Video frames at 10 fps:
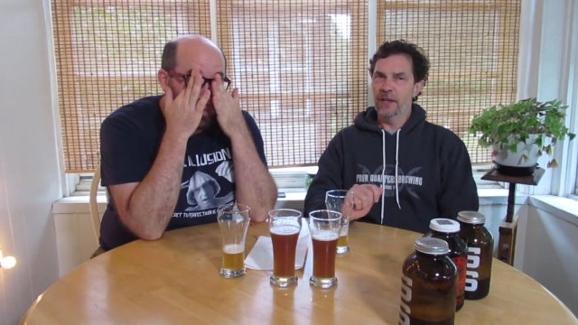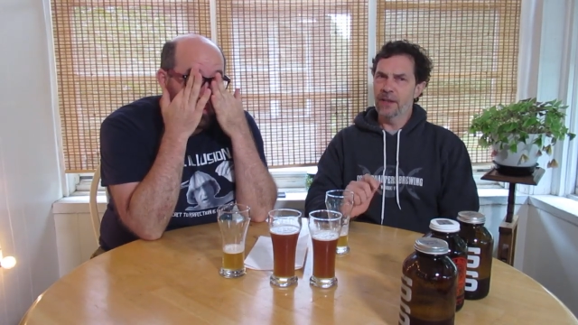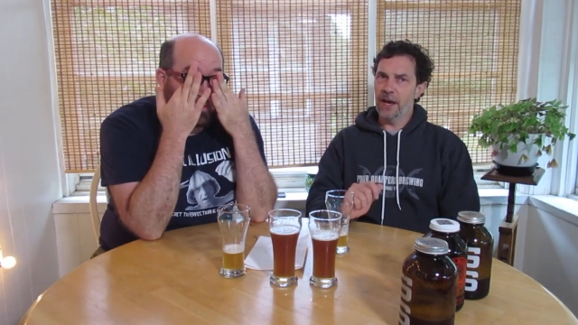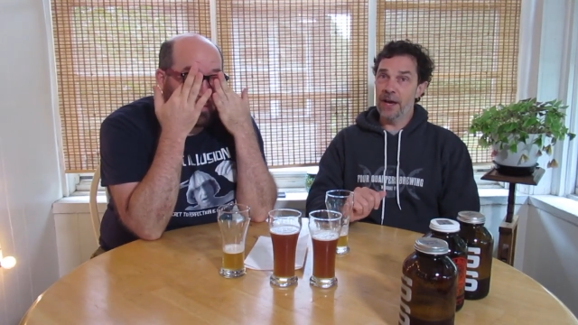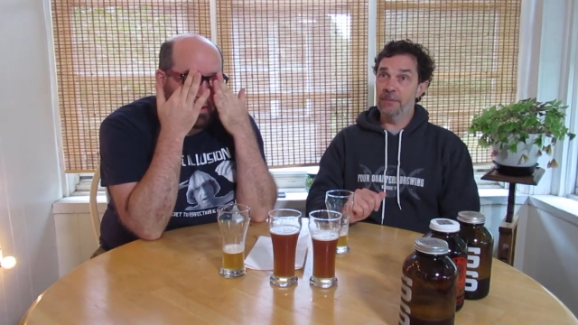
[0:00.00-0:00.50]

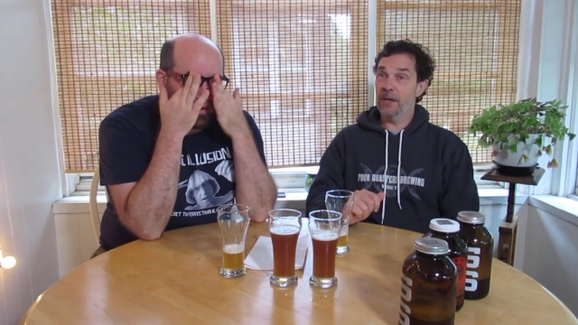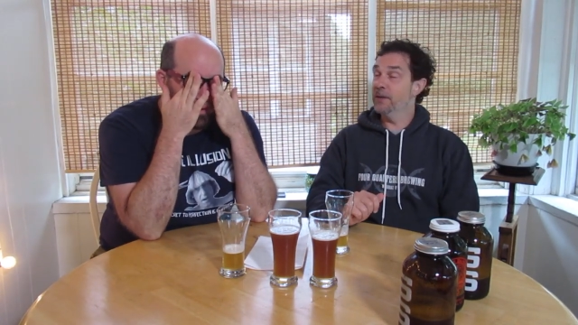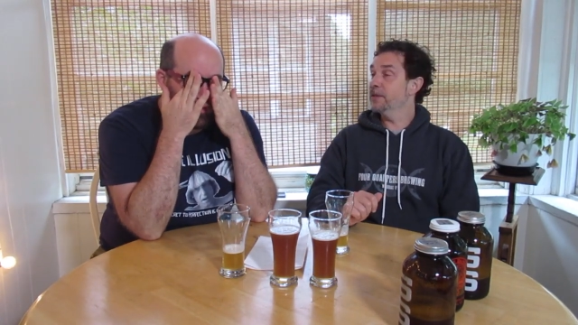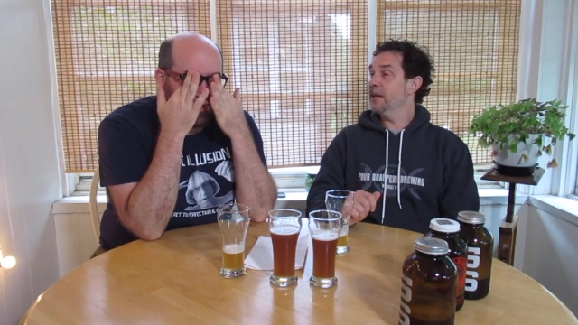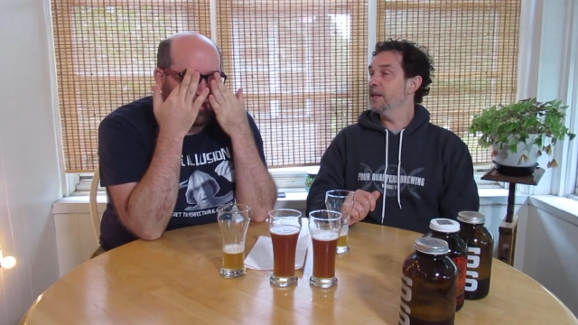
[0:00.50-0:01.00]
Speaker 1: the
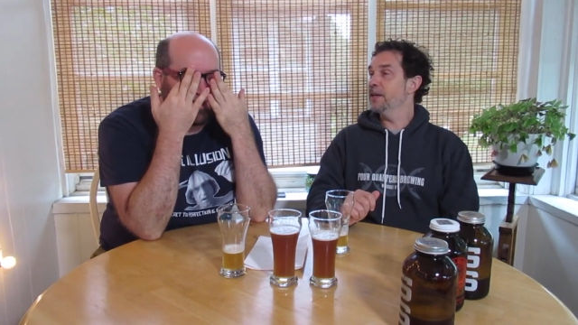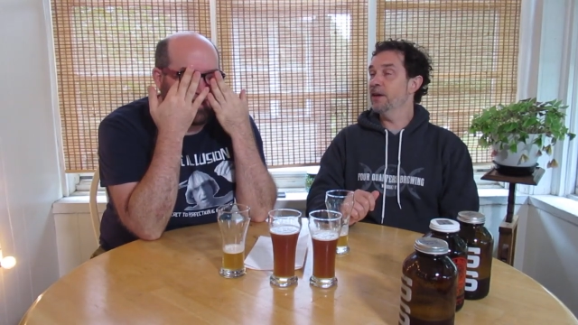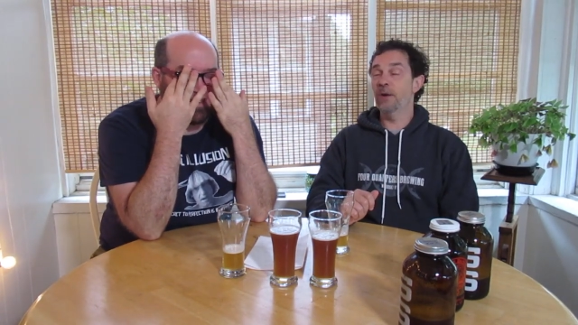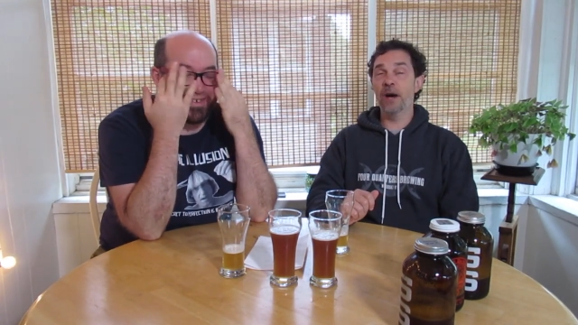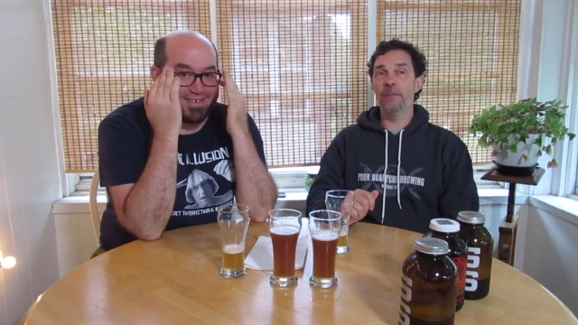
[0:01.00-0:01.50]
eyebrows kind of
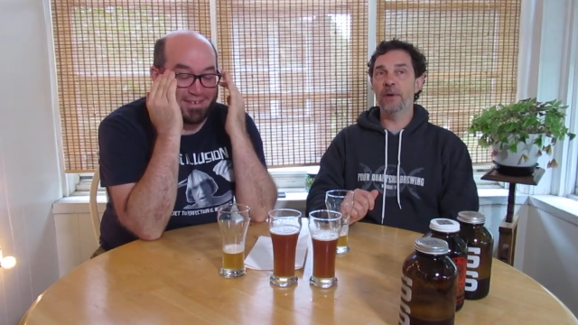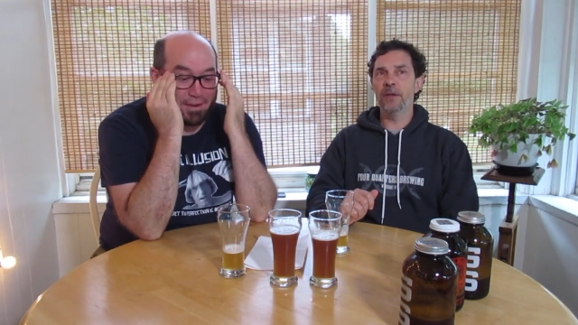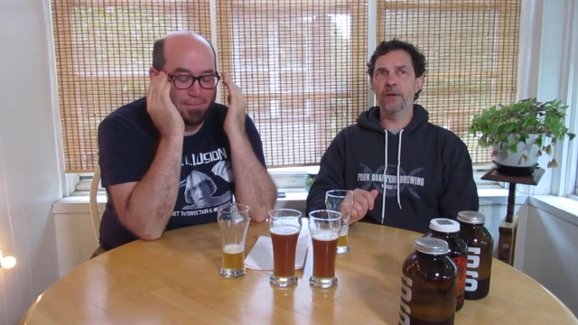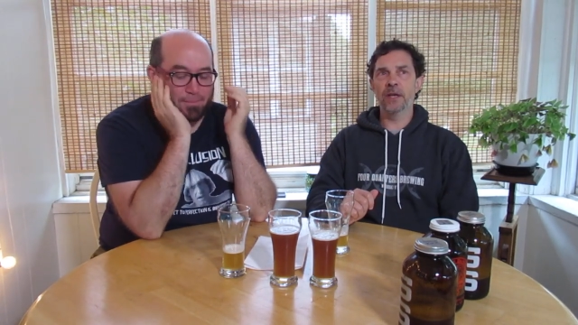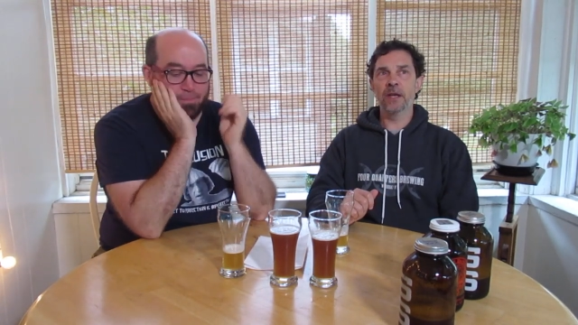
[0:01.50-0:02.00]
go up,
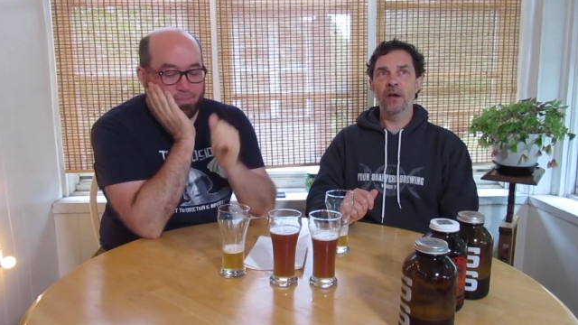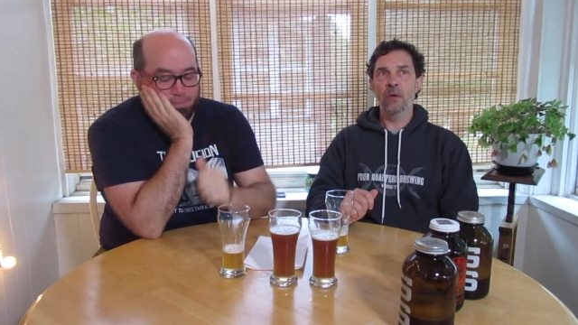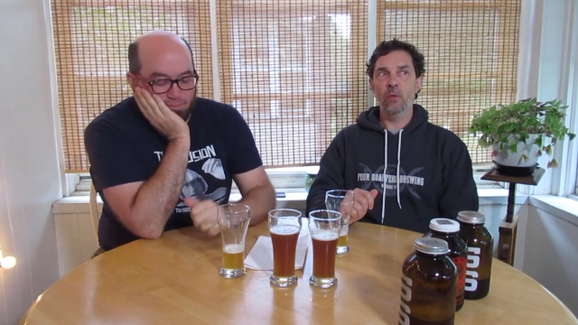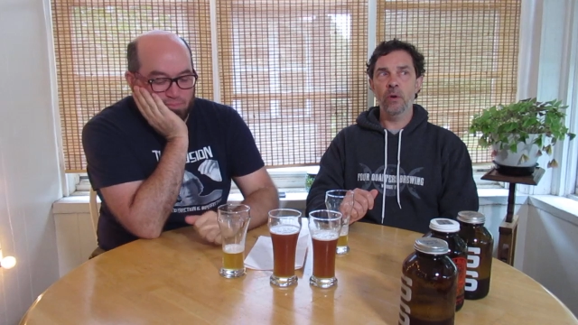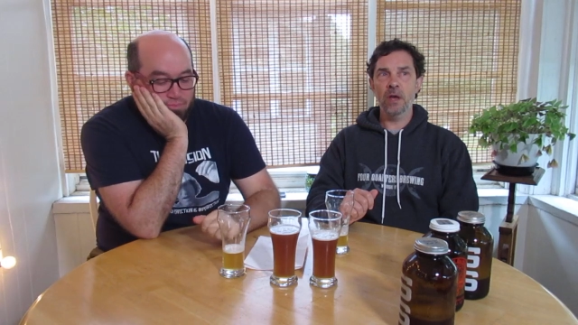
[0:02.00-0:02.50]
and they're like,
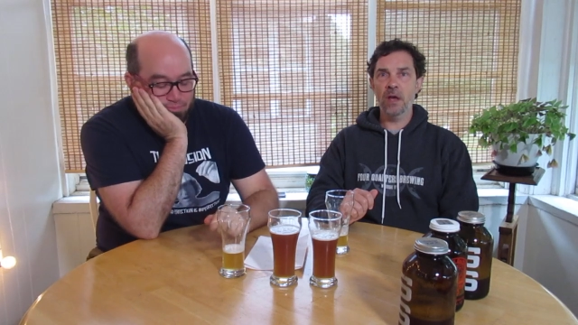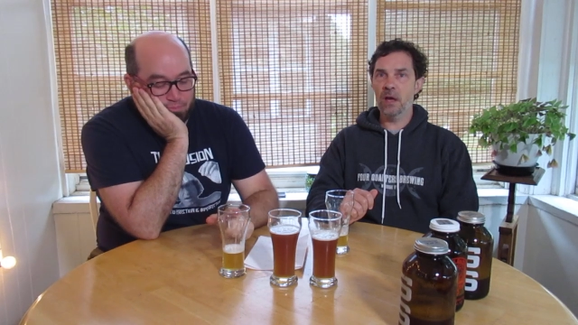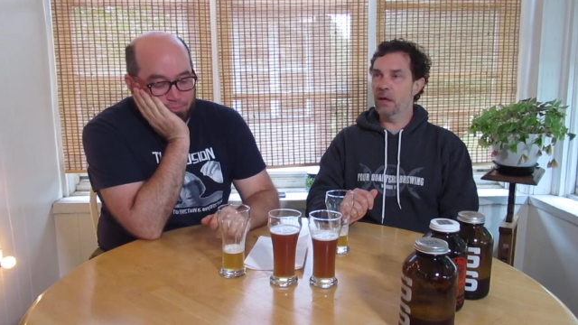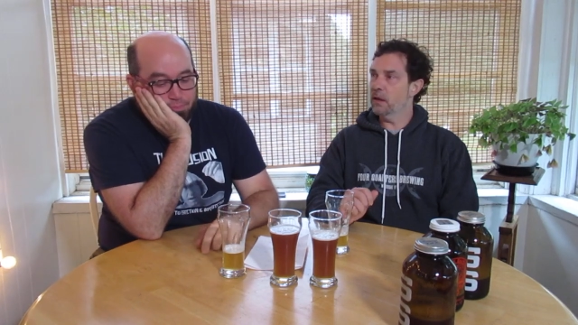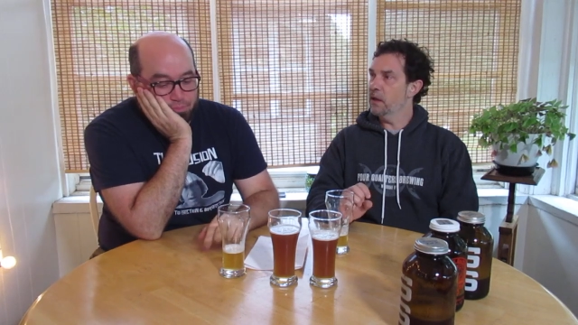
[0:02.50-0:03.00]

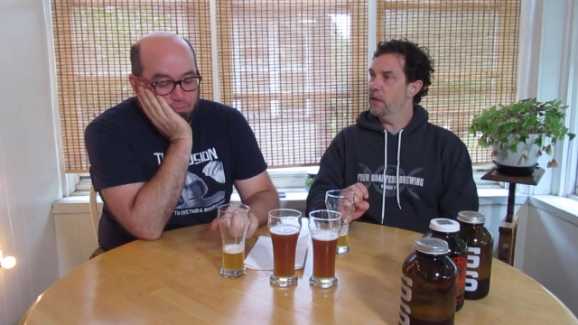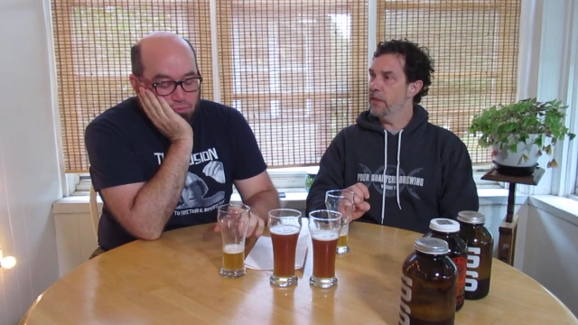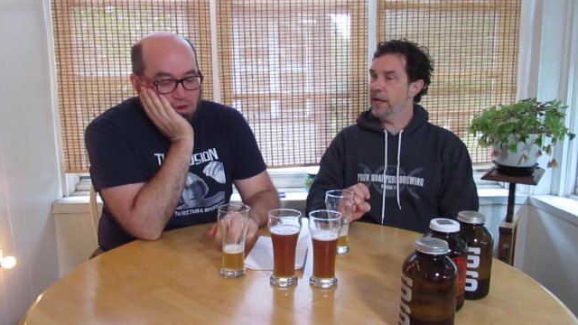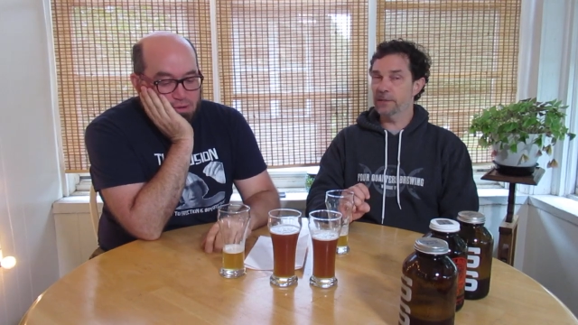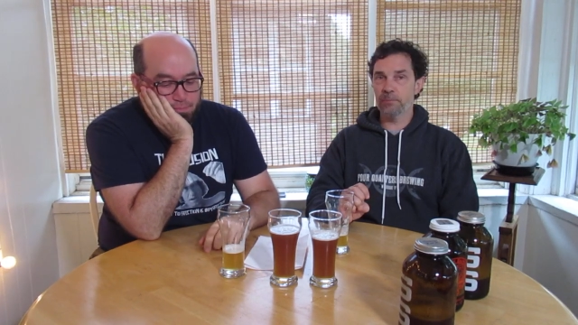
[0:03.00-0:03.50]
"Wow,
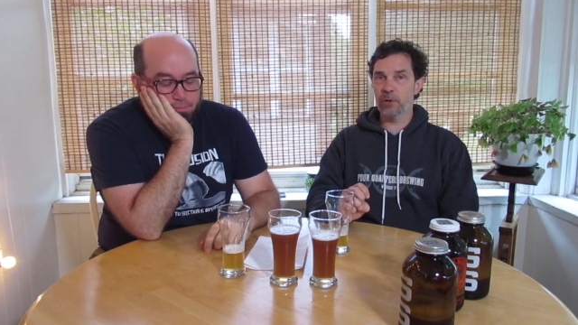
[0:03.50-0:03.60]
that's yeah.